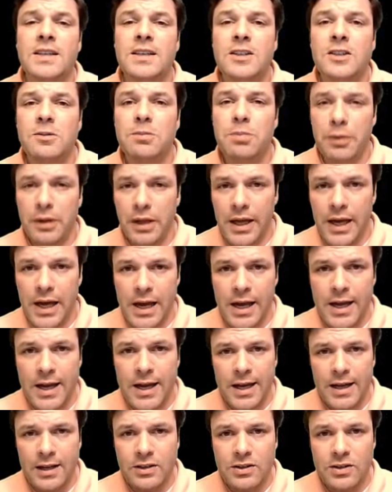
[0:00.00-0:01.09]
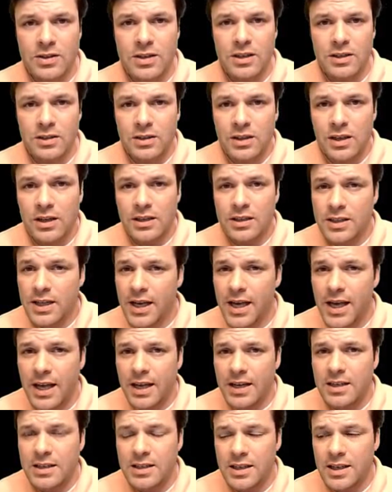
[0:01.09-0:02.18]
display his
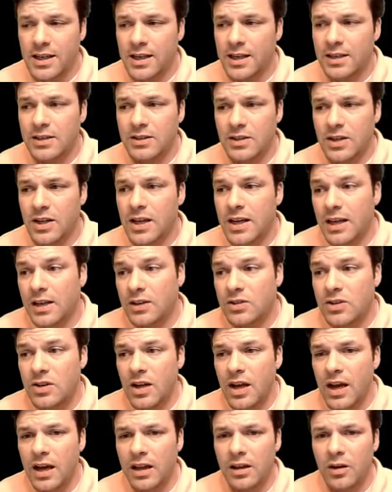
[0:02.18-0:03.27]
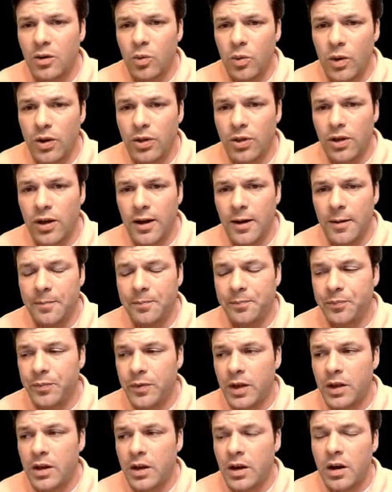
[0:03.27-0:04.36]
discontent is he gets together with
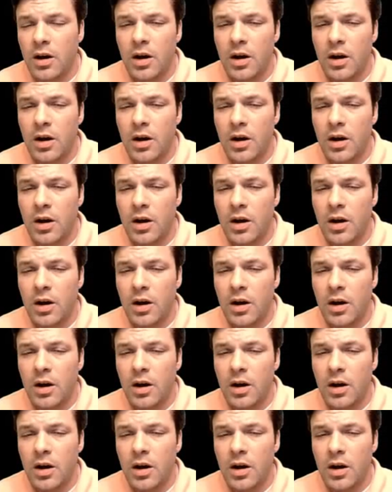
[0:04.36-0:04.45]
um,